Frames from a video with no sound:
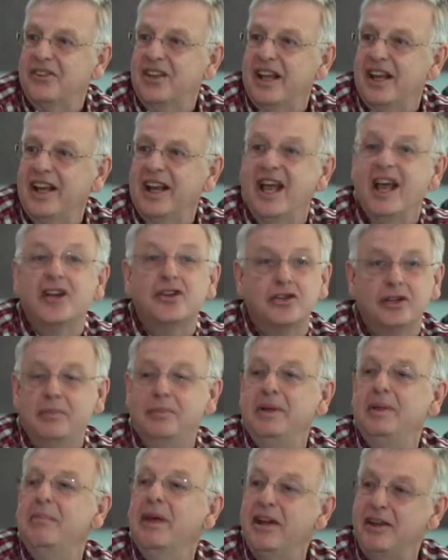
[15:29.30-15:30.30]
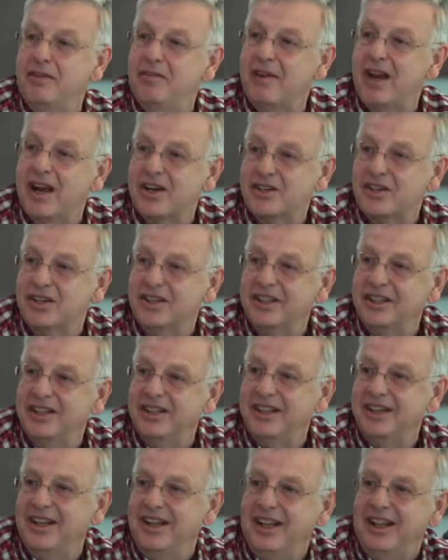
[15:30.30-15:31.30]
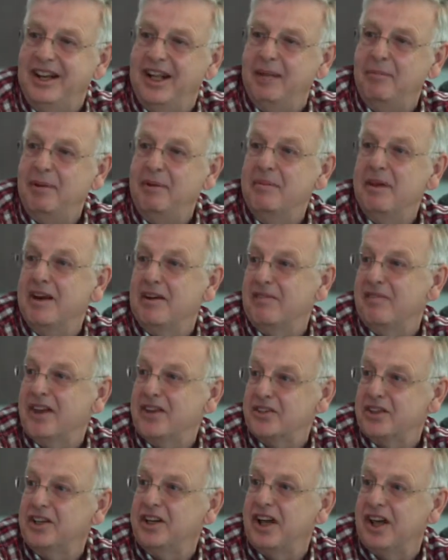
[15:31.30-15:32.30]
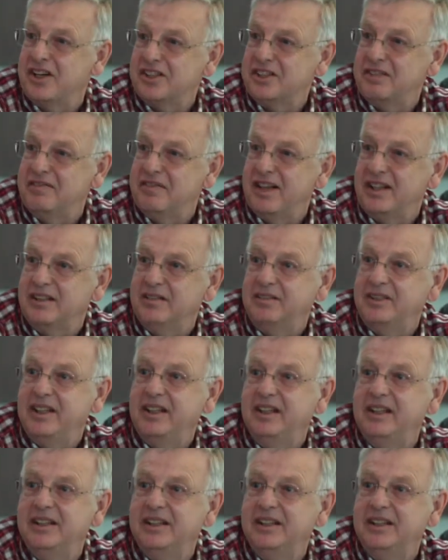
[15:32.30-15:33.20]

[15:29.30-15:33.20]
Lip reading: that can actually be manufactured and be manufactured cost effectively.